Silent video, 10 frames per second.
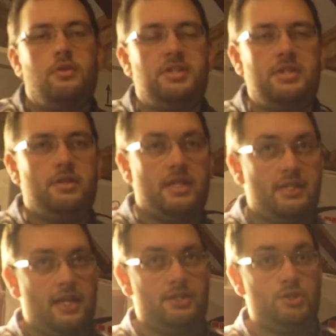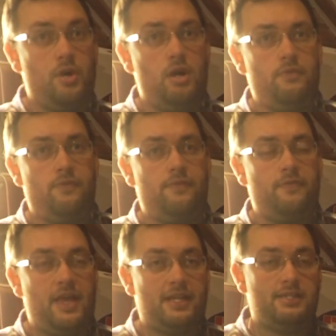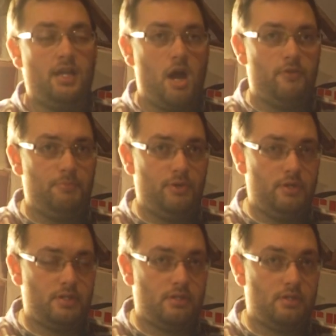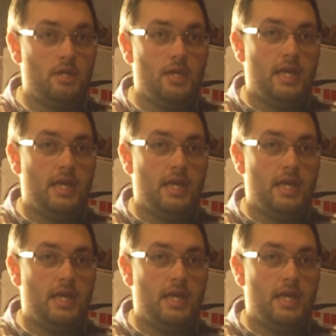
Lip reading: This sound desk has 12 XLR inputs.